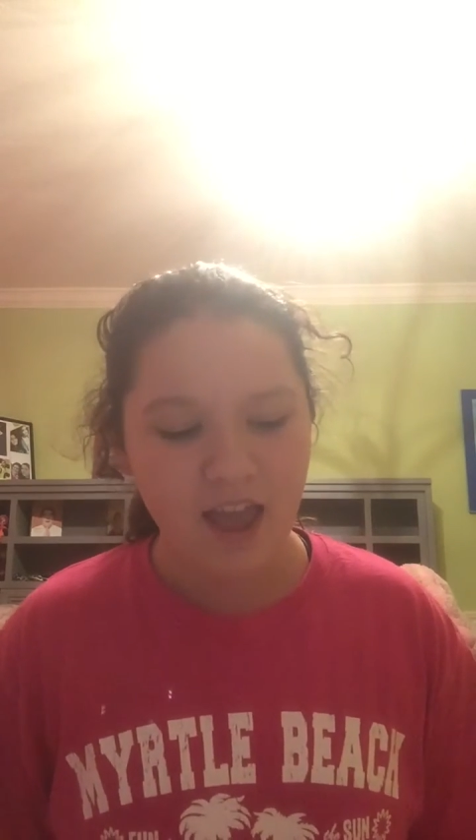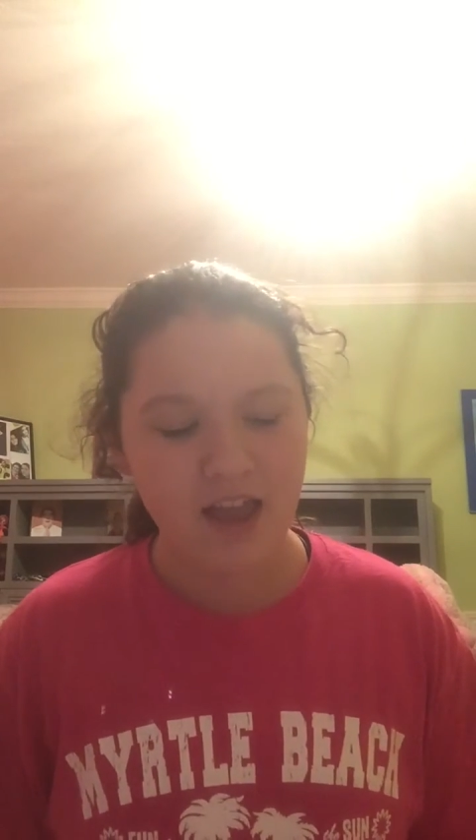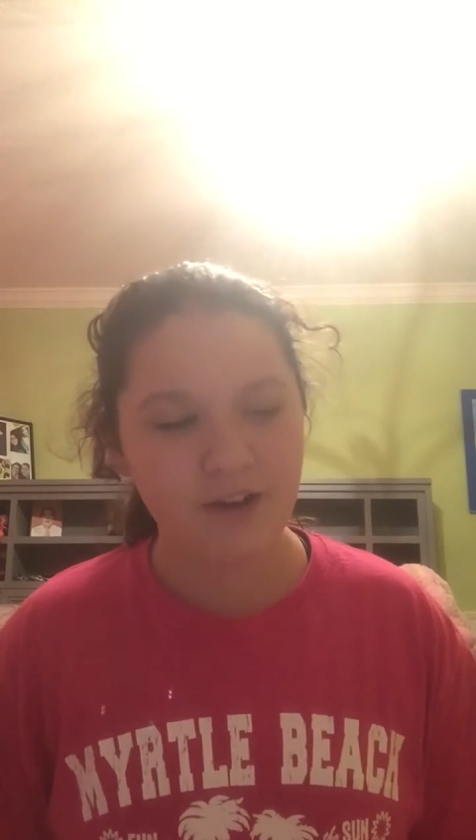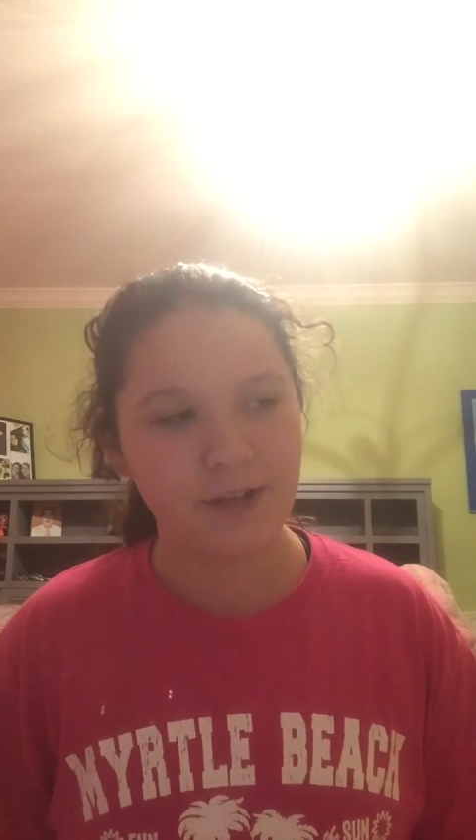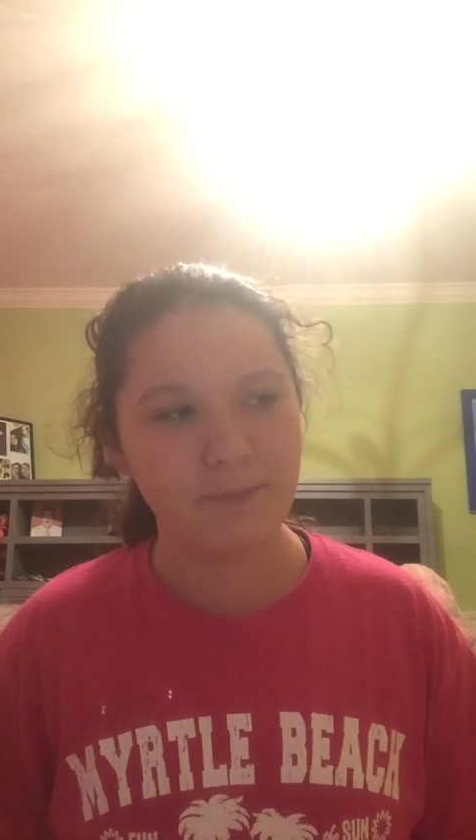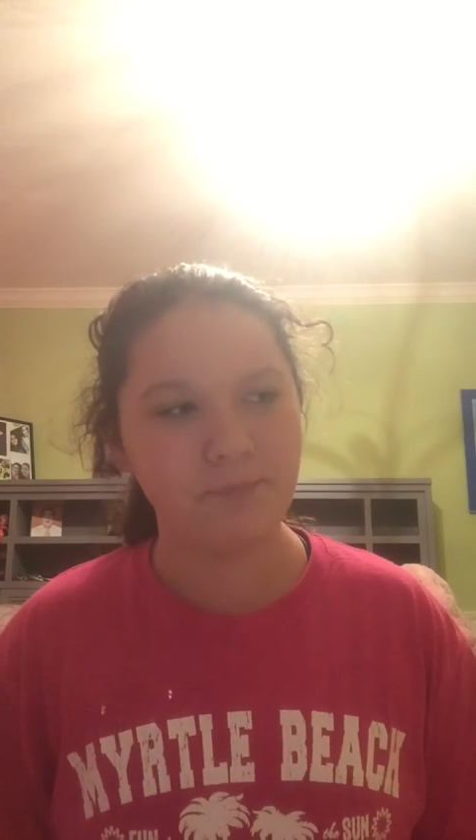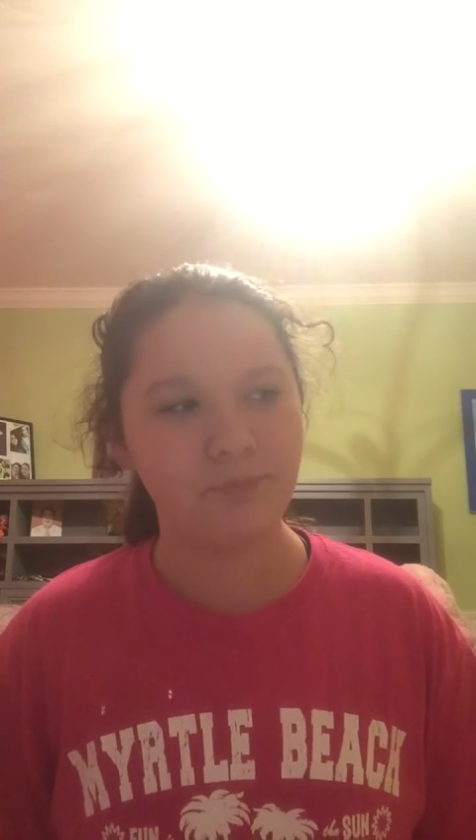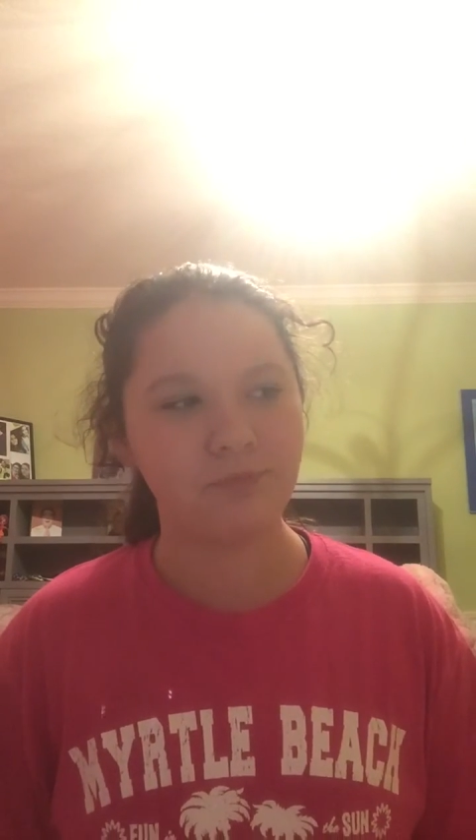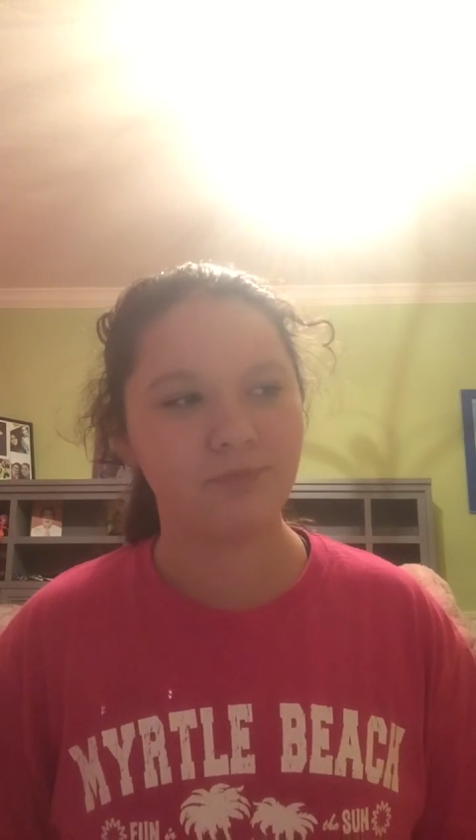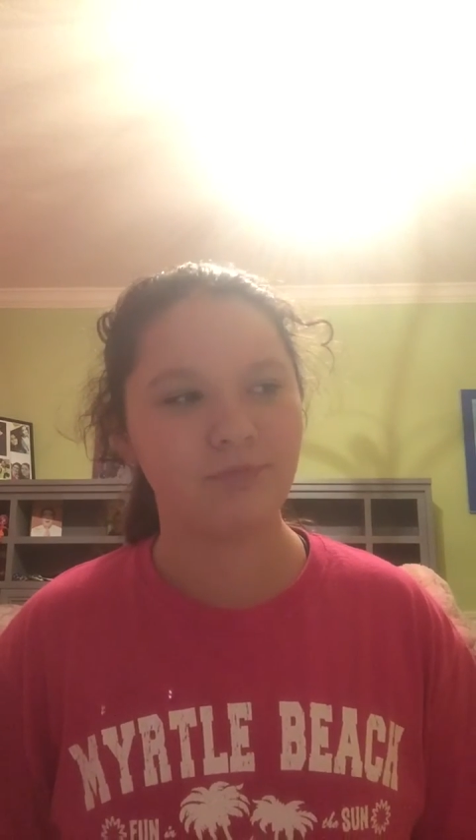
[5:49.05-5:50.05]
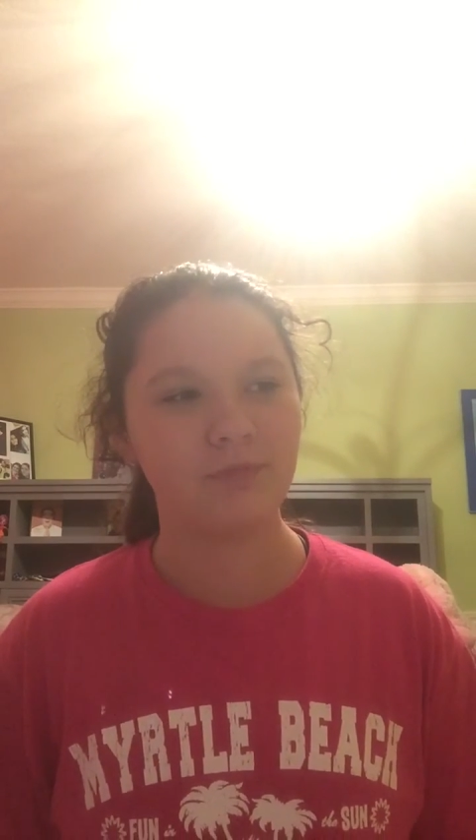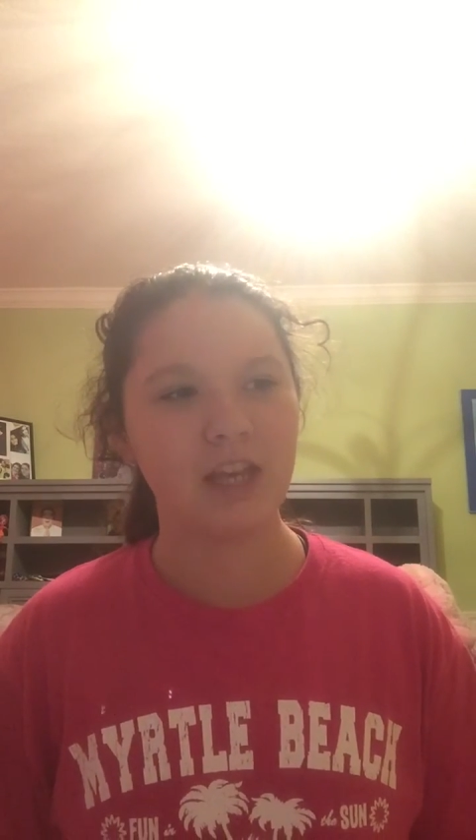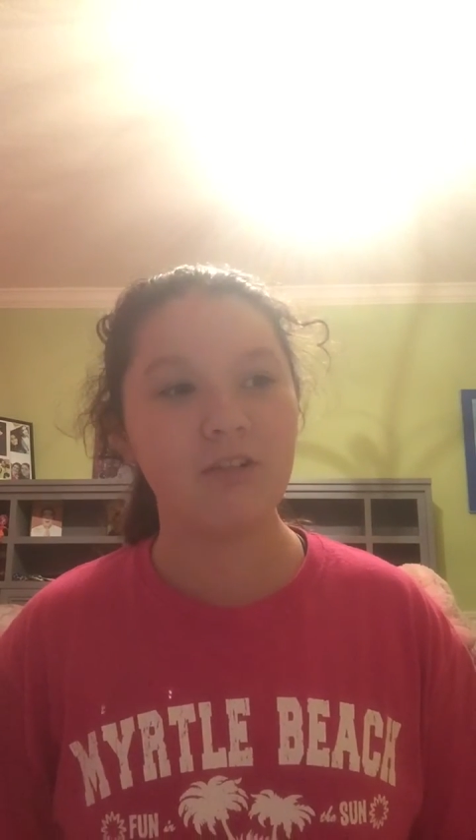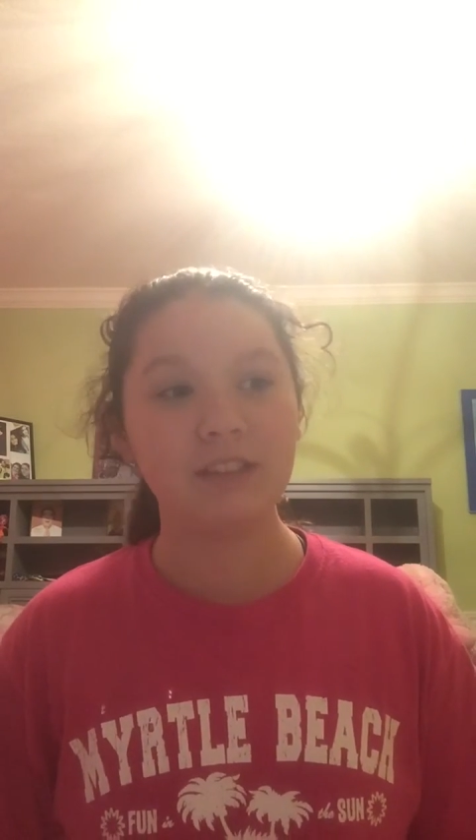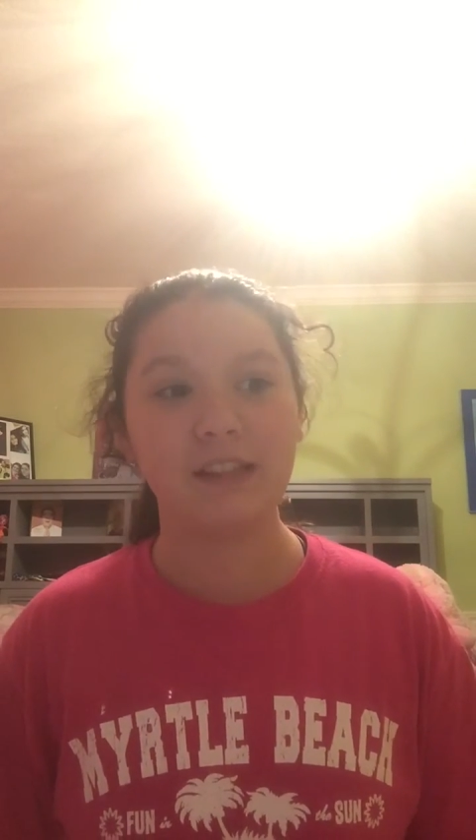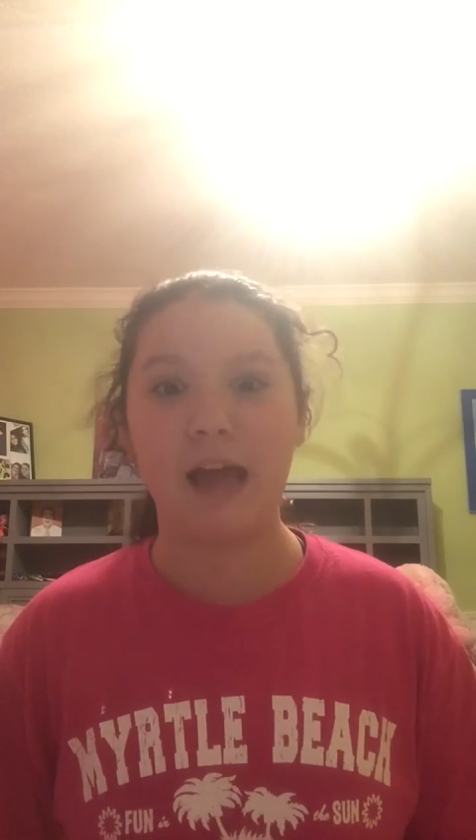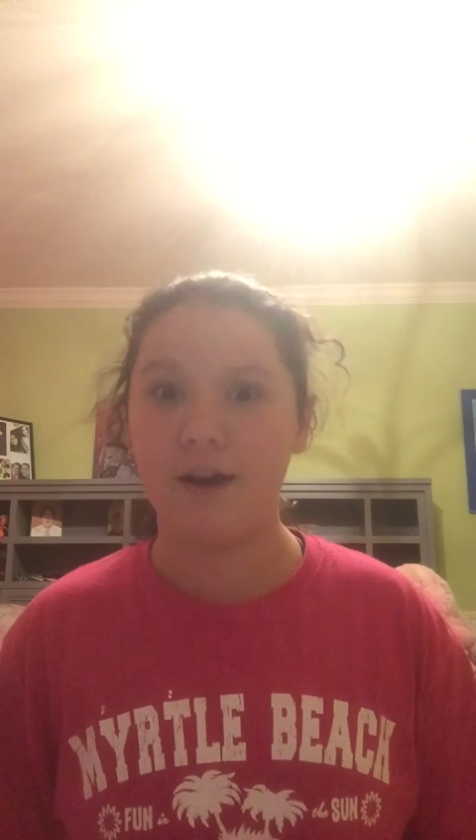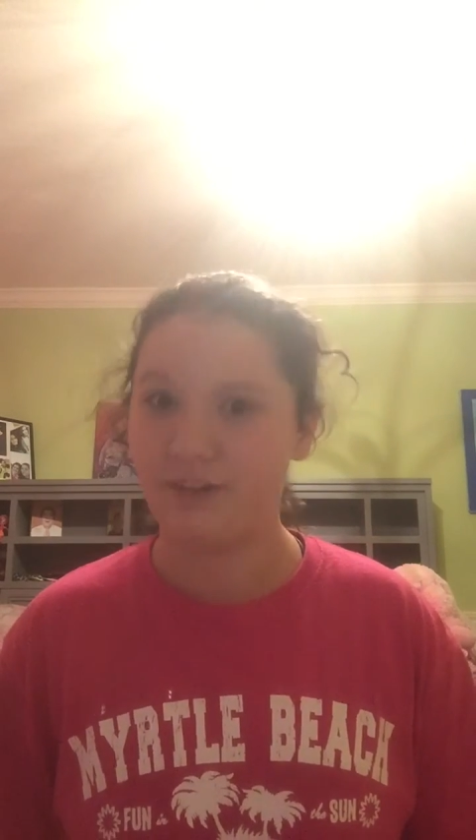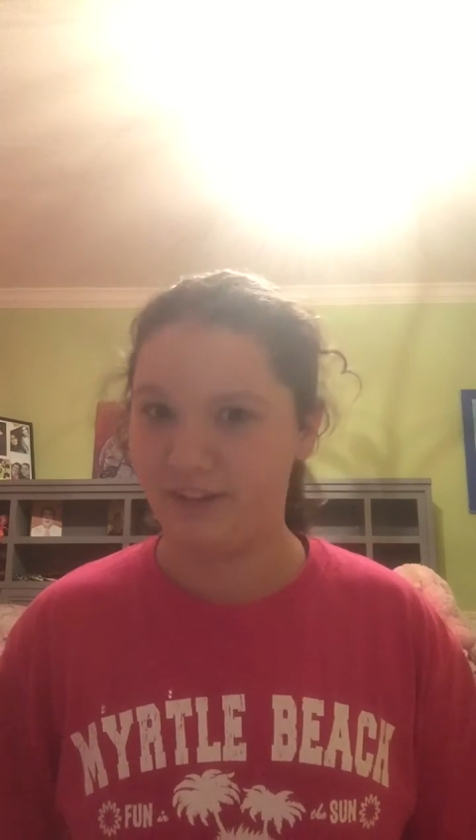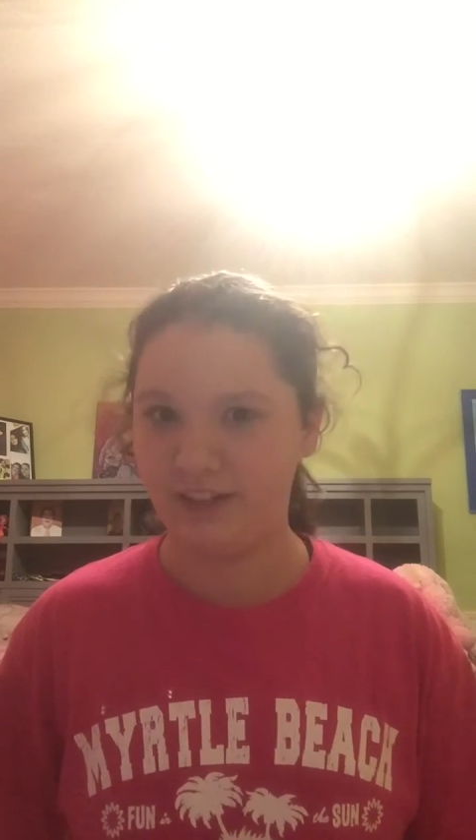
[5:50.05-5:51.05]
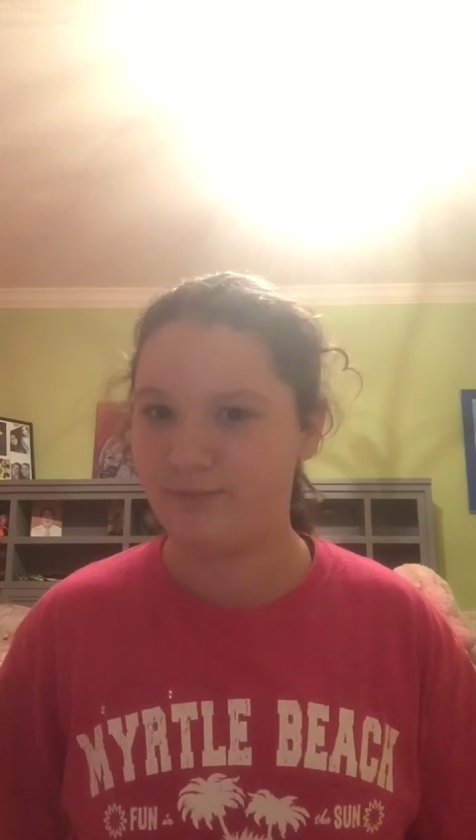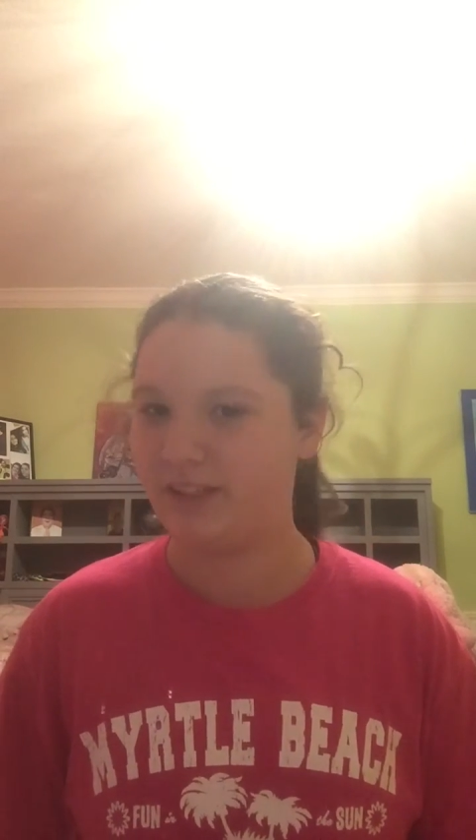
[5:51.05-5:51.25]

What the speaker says: And, it was loud in there,